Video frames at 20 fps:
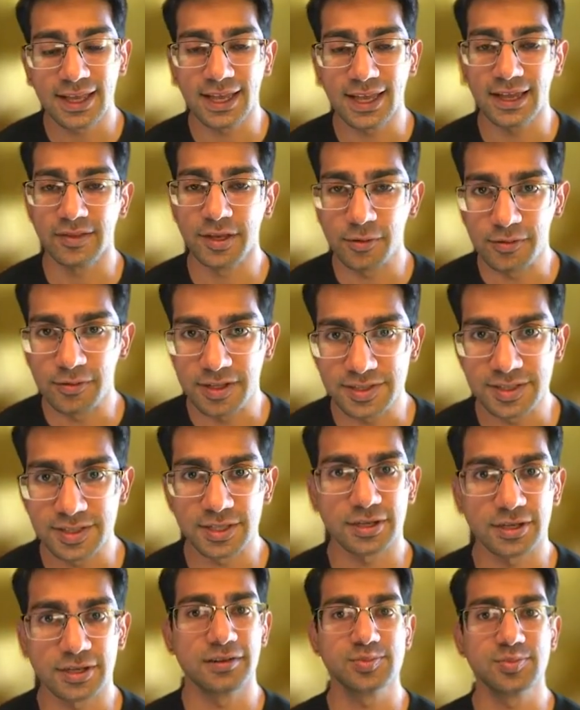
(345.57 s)
And the only
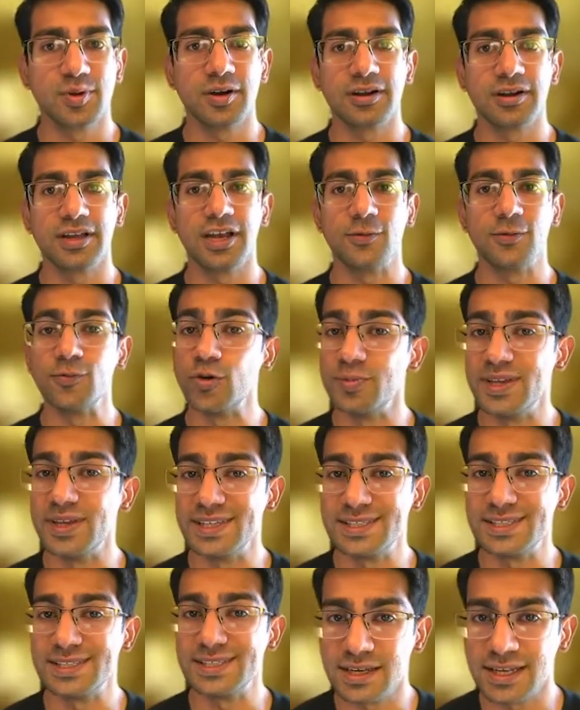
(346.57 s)
synchronous part here will be
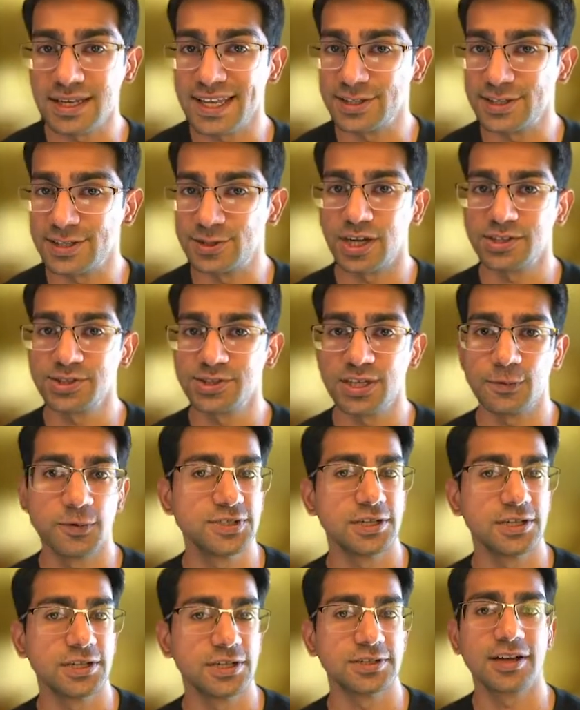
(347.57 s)
Sunday judging,
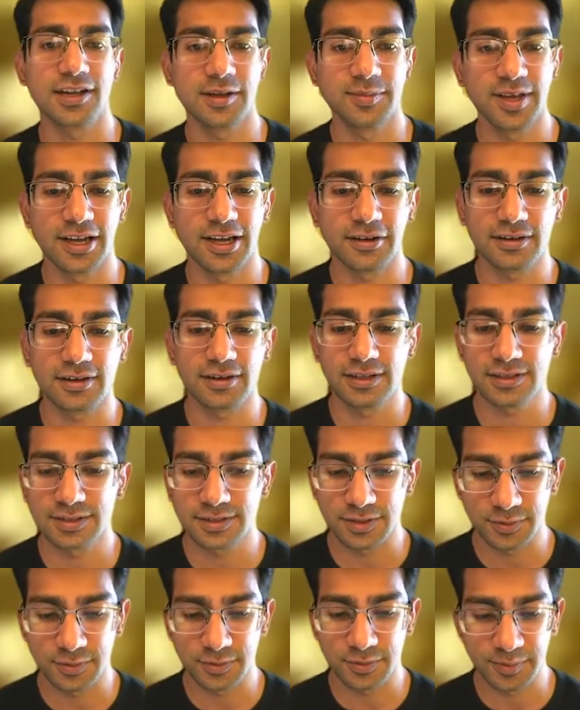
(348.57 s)
which I'll talk about
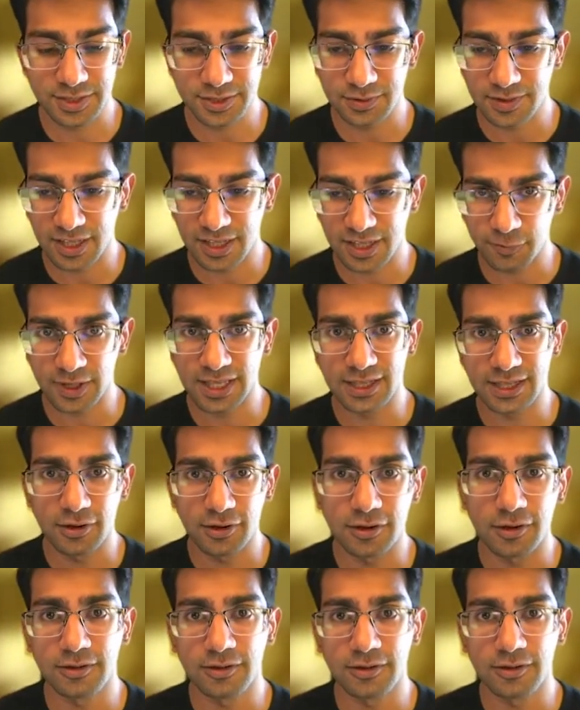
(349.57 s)
to make sure that we can
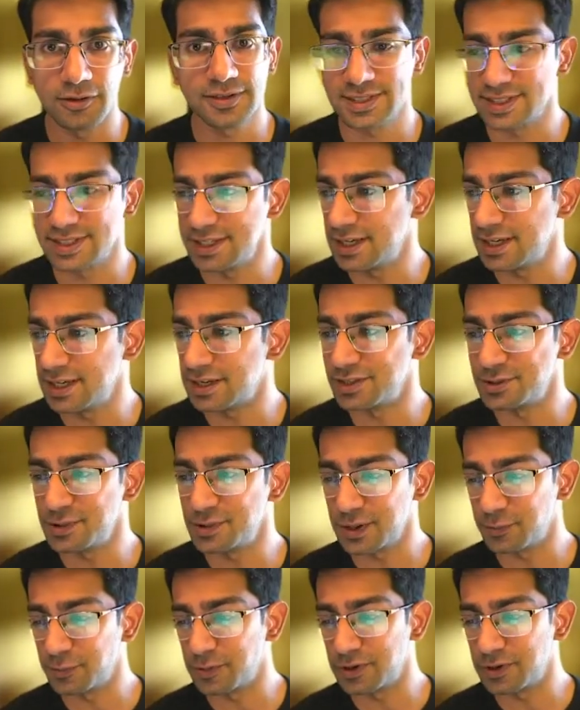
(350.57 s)
all see and
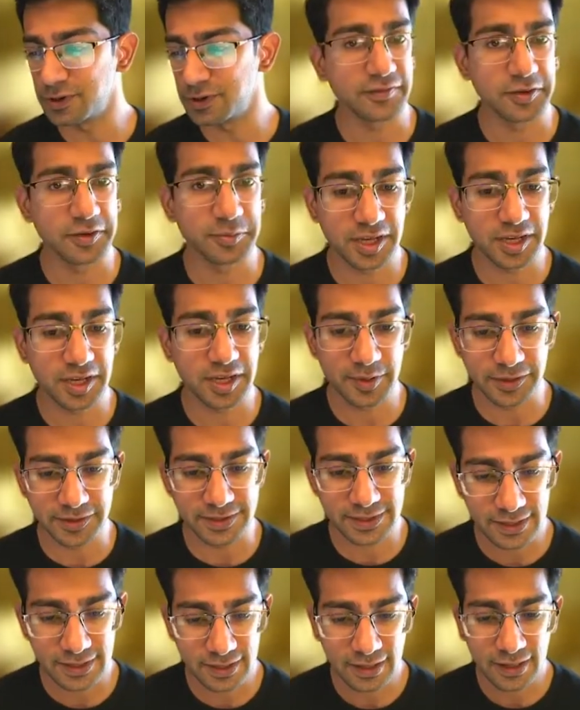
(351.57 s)
enjoy what everybody
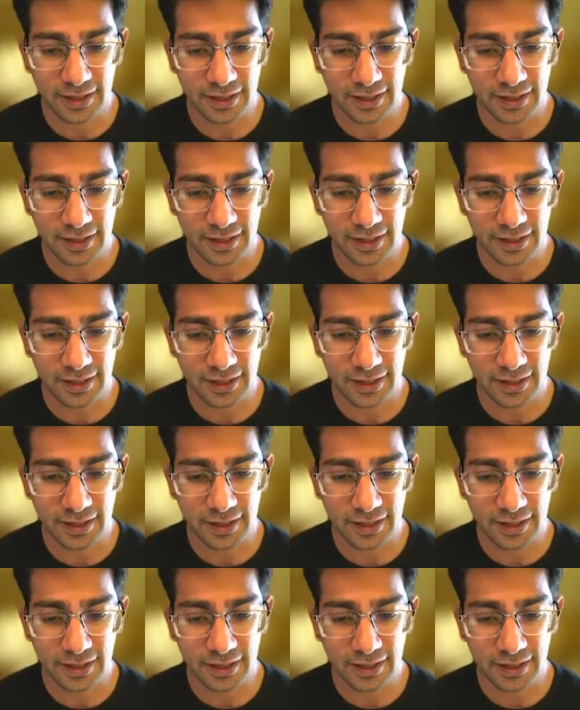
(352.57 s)
built.